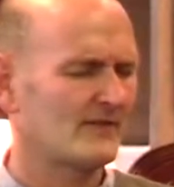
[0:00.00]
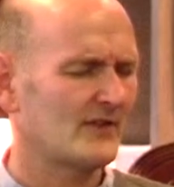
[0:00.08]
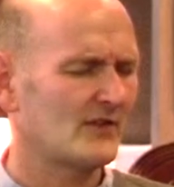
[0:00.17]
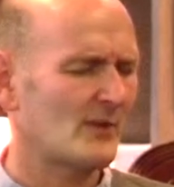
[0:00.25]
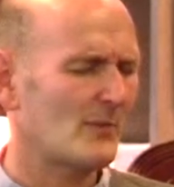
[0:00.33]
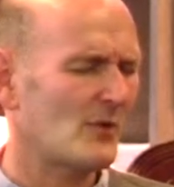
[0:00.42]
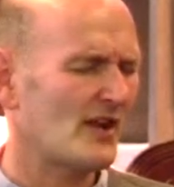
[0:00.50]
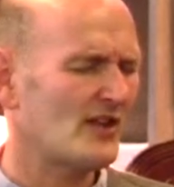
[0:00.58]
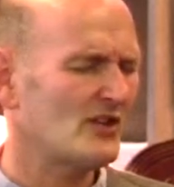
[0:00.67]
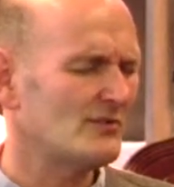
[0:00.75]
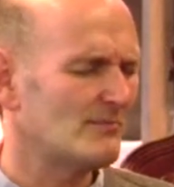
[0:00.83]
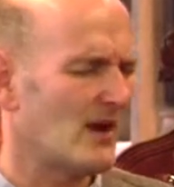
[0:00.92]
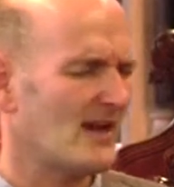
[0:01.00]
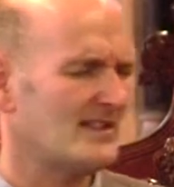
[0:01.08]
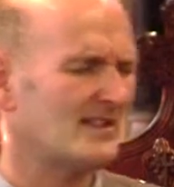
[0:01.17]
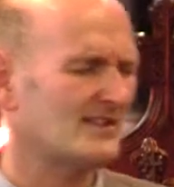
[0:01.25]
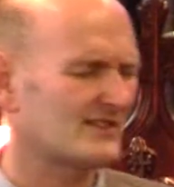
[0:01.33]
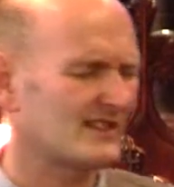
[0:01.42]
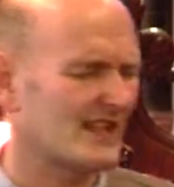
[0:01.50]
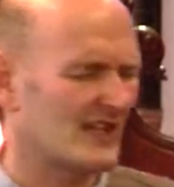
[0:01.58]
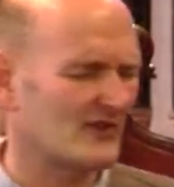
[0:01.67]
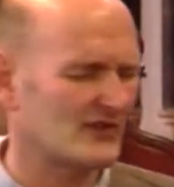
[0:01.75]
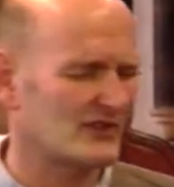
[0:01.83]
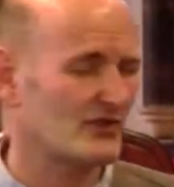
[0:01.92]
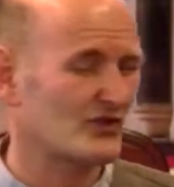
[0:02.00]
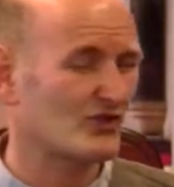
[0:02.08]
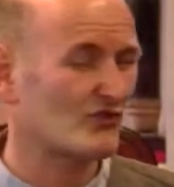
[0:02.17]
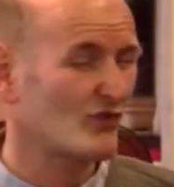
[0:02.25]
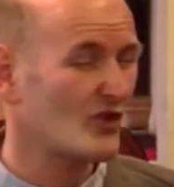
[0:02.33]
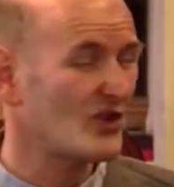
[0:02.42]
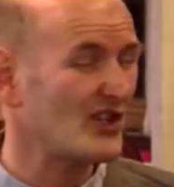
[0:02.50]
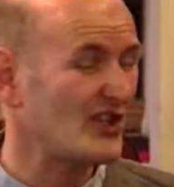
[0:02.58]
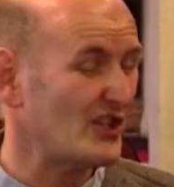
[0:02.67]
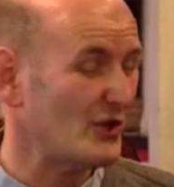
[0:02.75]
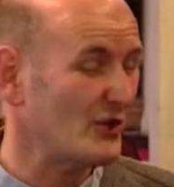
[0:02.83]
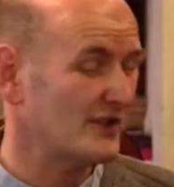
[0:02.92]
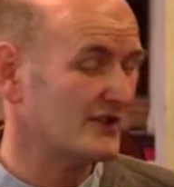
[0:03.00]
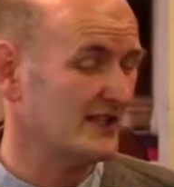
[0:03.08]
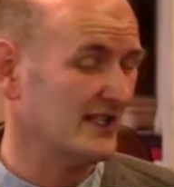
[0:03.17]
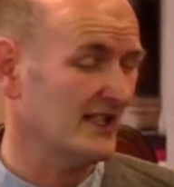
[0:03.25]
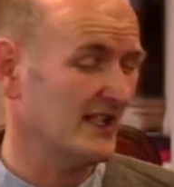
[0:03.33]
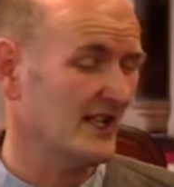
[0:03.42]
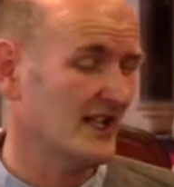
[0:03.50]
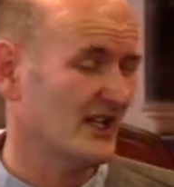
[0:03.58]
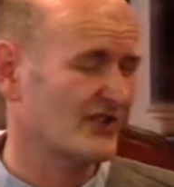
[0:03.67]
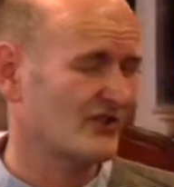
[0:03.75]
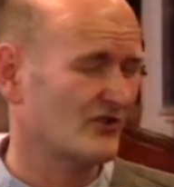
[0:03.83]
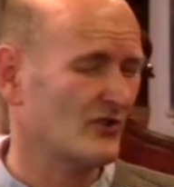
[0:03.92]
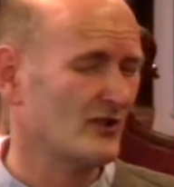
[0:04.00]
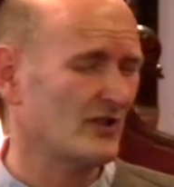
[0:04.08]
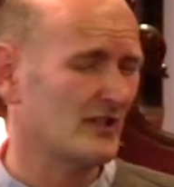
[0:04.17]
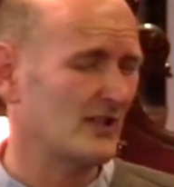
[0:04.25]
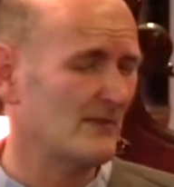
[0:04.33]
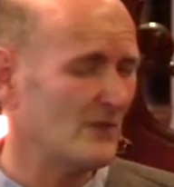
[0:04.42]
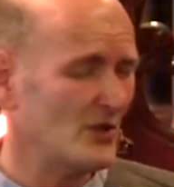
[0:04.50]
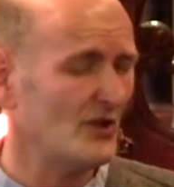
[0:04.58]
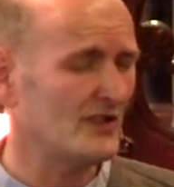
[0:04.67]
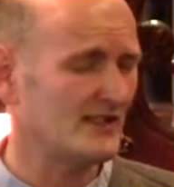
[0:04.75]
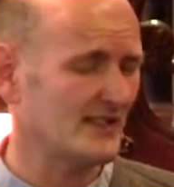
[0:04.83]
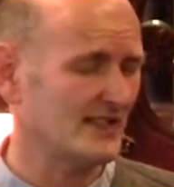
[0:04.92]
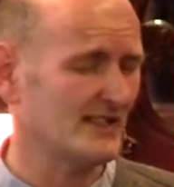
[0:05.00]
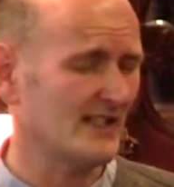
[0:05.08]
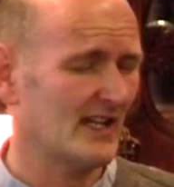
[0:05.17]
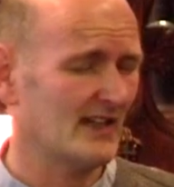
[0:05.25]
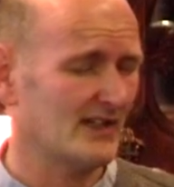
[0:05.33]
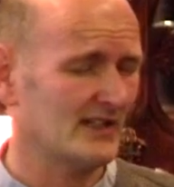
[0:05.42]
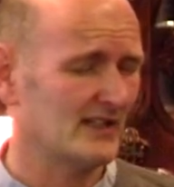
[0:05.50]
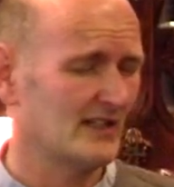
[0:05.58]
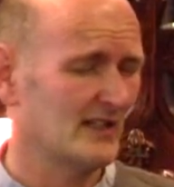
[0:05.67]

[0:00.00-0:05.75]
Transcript: Father, I pray you'd bind us together into a stronger unity, a stronger community together,